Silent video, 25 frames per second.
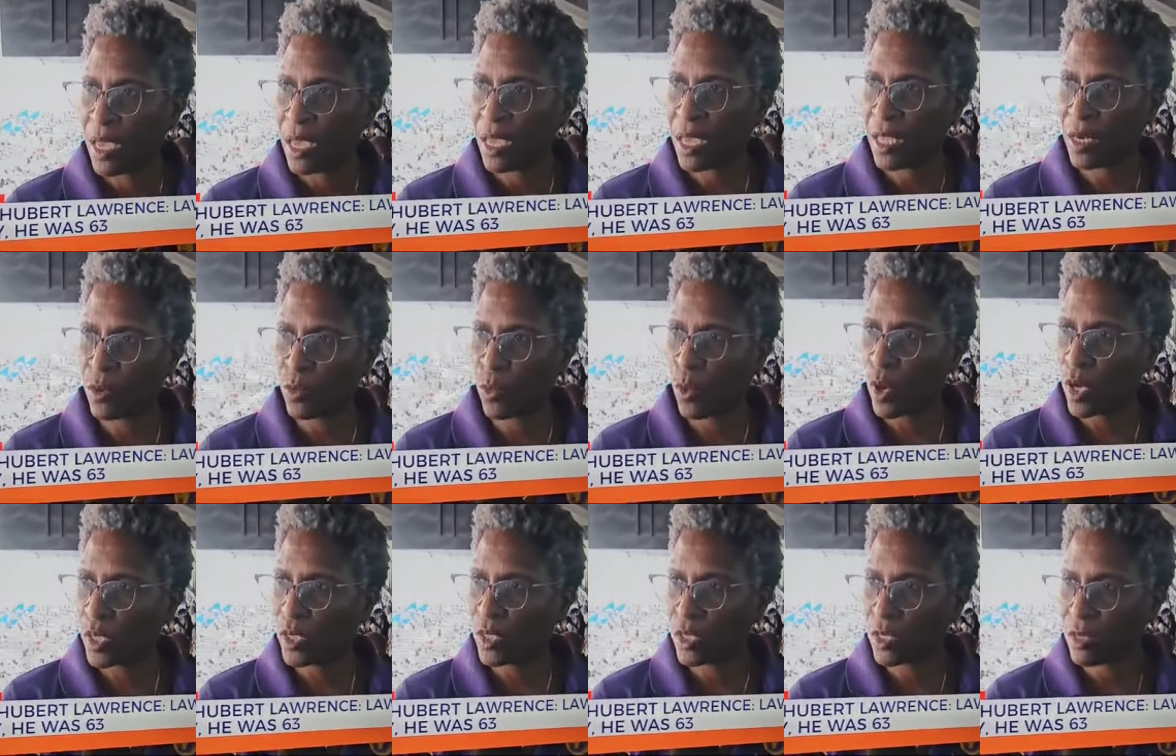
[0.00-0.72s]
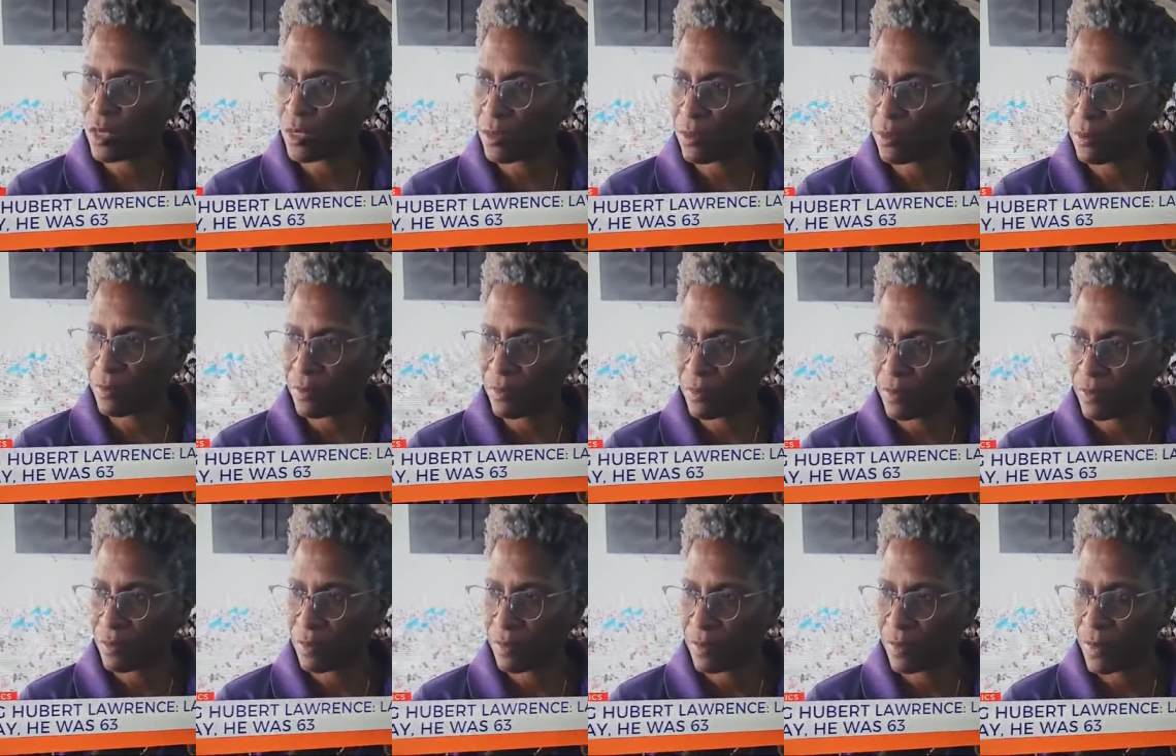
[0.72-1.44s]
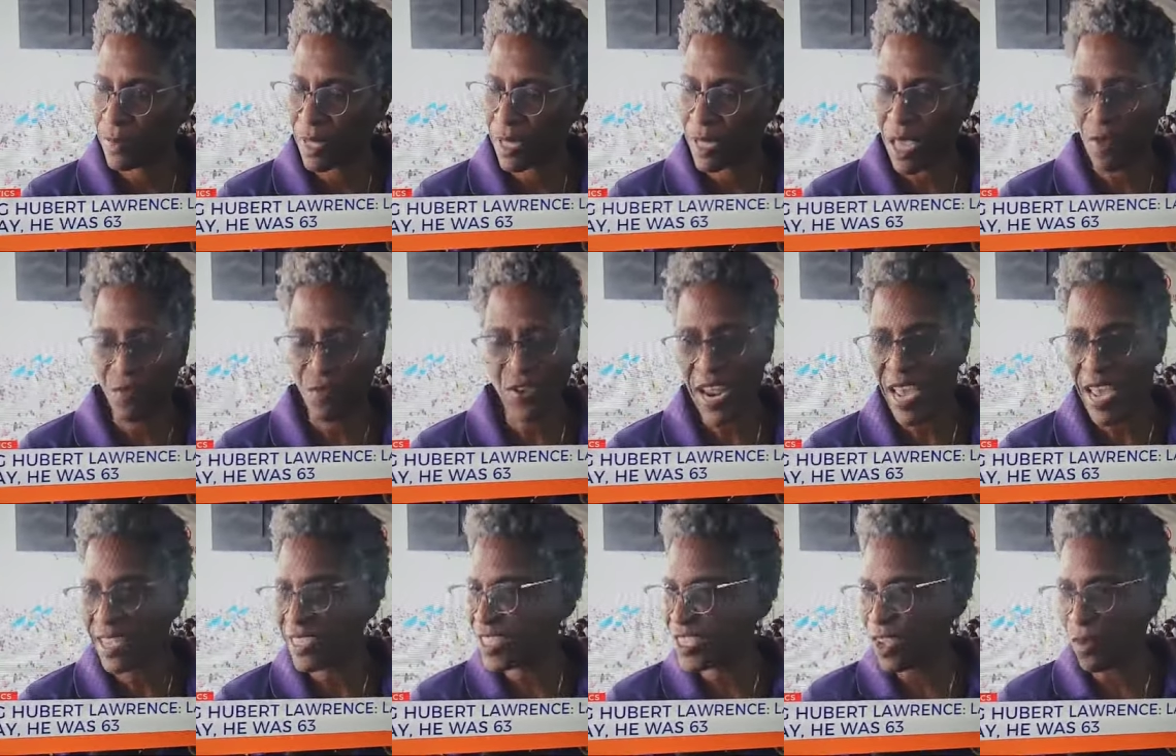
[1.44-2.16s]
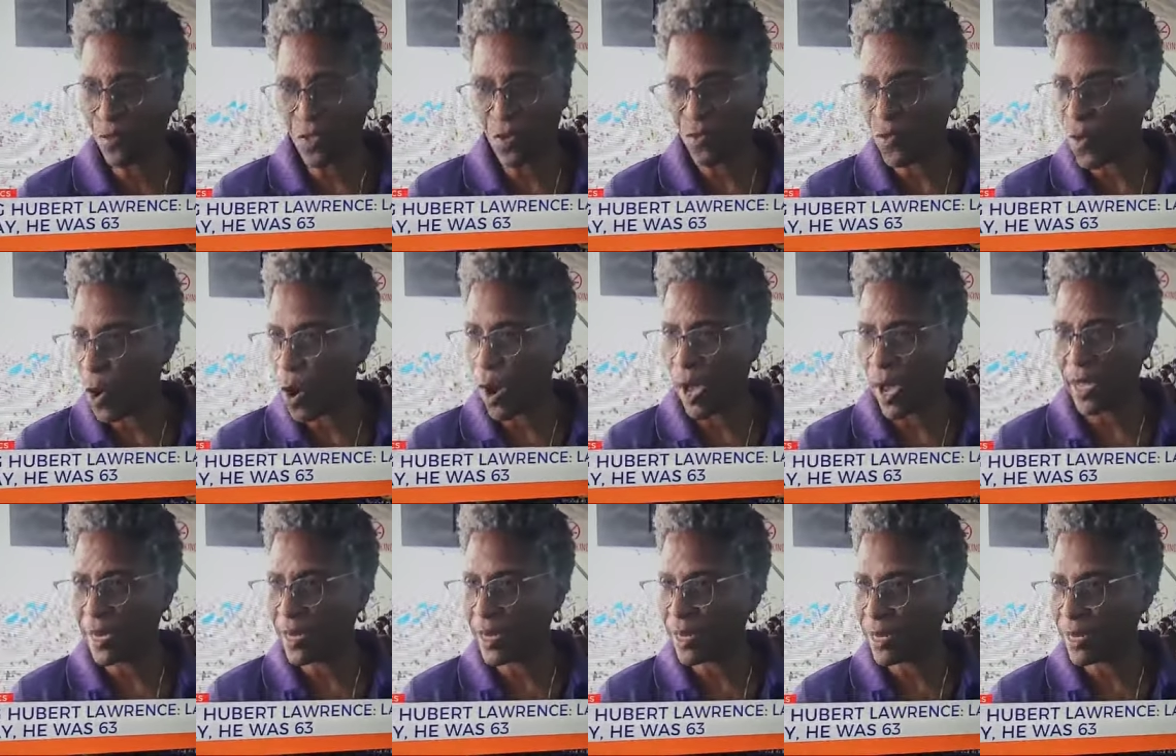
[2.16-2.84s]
It was evidence of the void